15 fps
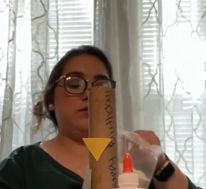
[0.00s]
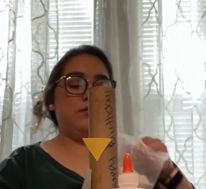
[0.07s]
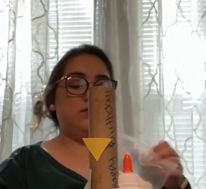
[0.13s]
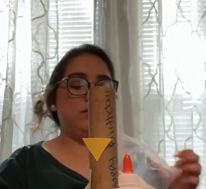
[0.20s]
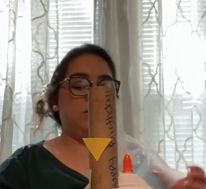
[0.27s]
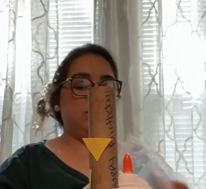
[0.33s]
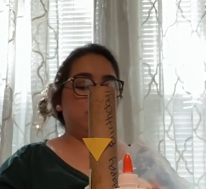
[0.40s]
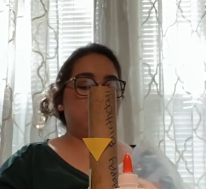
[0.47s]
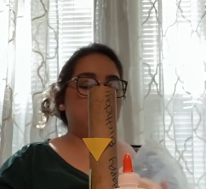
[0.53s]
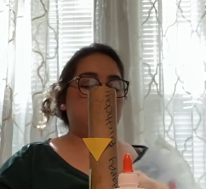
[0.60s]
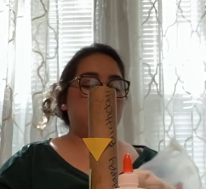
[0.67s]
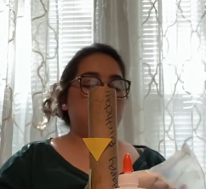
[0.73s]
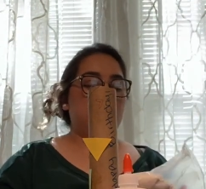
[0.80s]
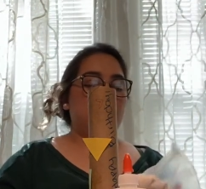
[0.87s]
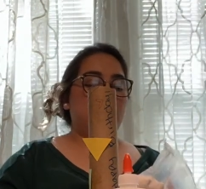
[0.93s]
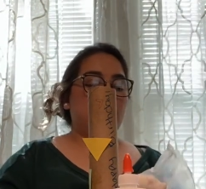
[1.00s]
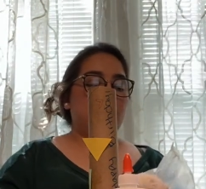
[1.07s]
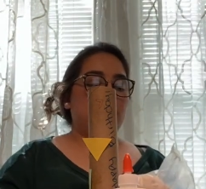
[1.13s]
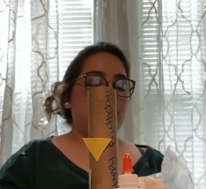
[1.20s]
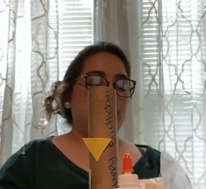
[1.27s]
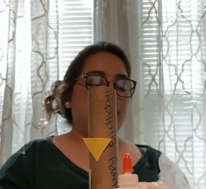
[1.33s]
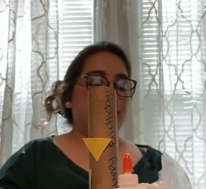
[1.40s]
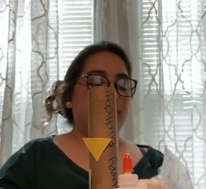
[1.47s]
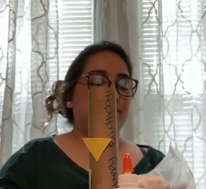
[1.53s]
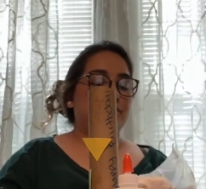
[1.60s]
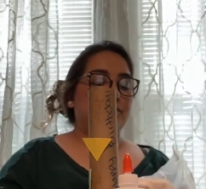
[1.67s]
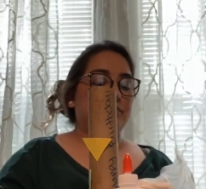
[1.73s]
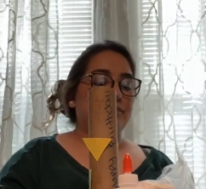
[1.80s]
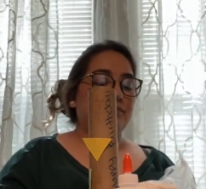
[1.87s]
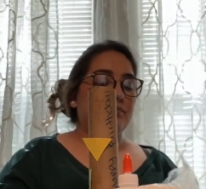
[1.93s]

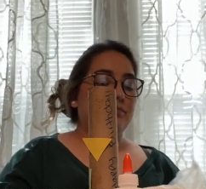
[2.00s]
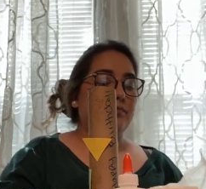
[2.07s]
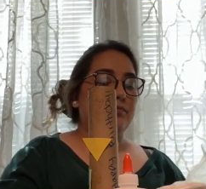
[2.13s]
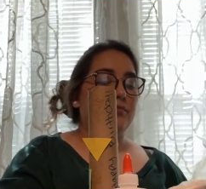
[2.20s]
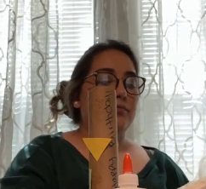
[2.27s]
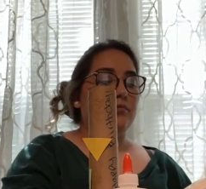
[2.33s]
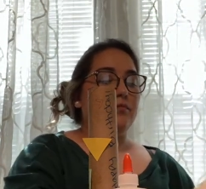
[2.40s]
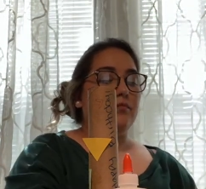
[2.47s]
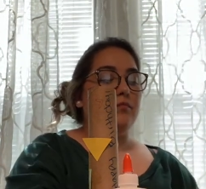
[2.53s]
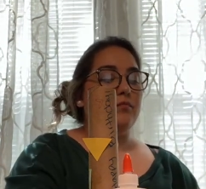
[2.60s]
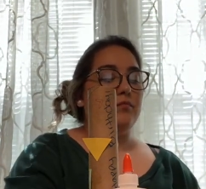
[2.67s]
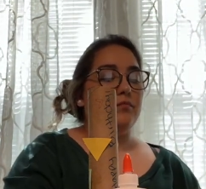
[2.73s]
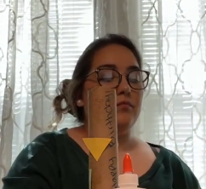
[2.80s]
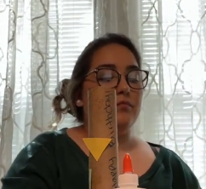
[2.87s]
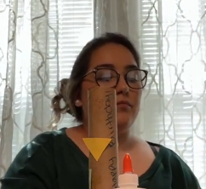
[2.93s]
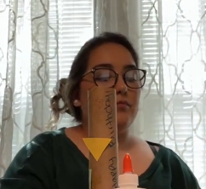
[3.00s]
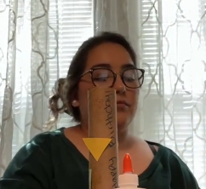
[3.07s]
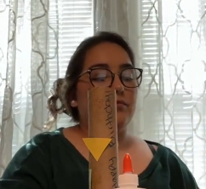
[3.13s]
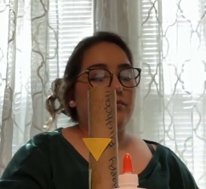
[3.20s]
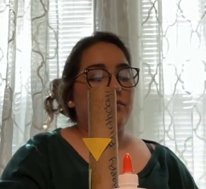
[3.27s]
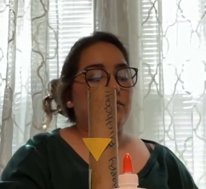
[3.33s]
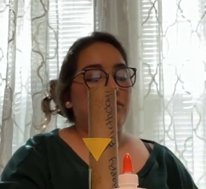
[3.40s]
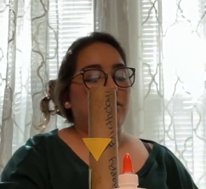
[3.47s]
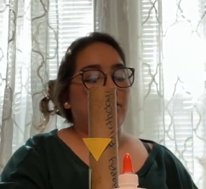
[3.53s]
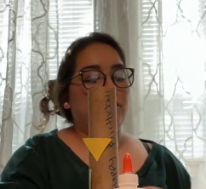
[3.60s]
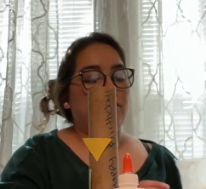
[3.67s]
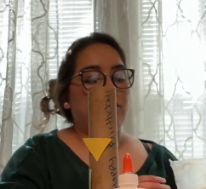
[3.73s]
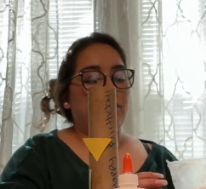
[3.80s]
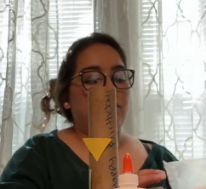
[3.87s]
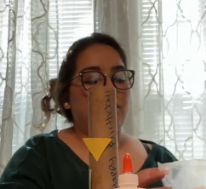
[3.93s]
[no speech]